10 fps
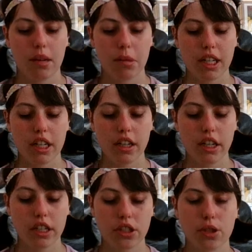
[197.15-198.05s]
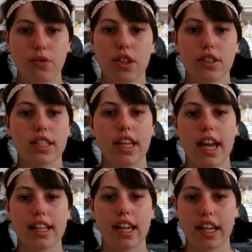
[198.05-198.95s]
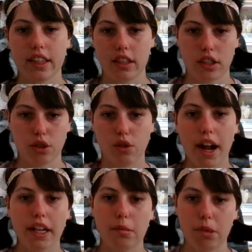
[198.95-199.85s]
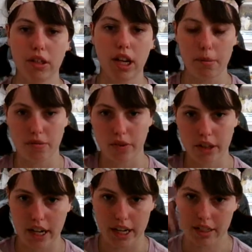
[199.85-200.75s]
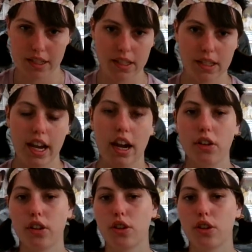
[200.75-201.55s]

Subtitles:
But here it just feels, again, like that they're trying to build up for the next scare.